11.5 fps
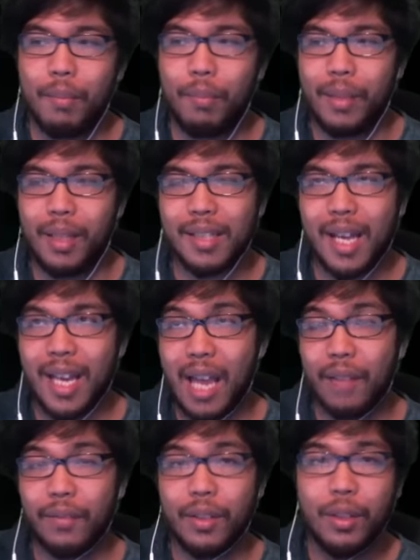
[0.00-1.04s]
because I
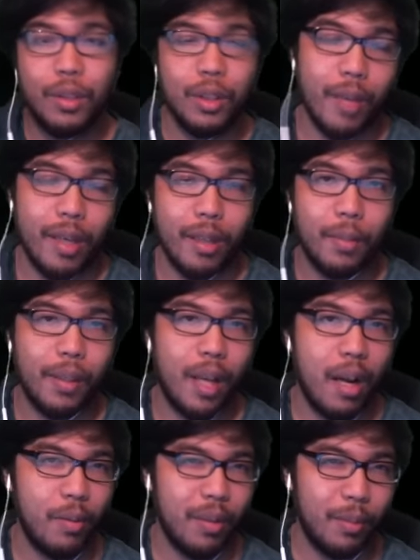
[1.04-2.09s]
have the new Tomb Raider, but
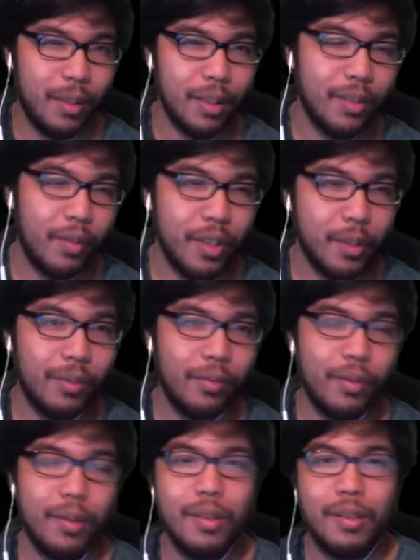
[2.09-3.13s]
I want to play this first one
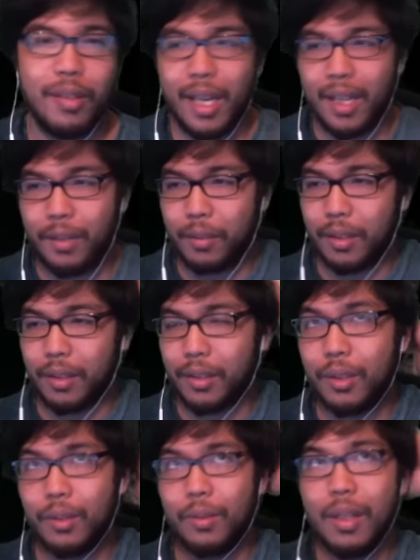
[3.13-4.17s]
first, and we're going to
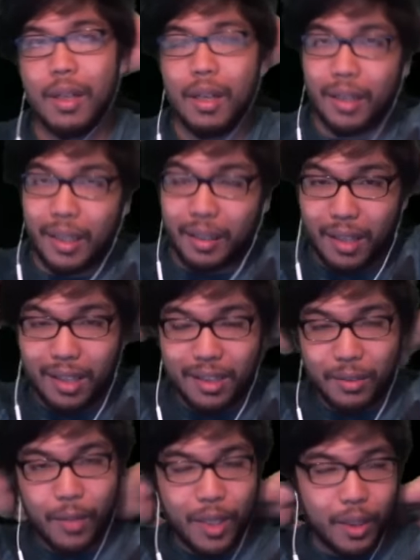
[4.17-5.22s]
do like lots
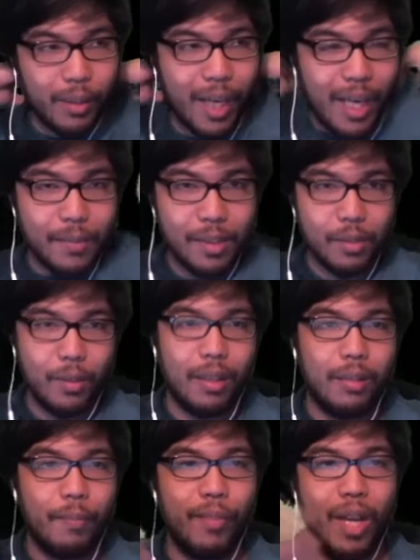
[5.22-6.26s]
of retro games as well.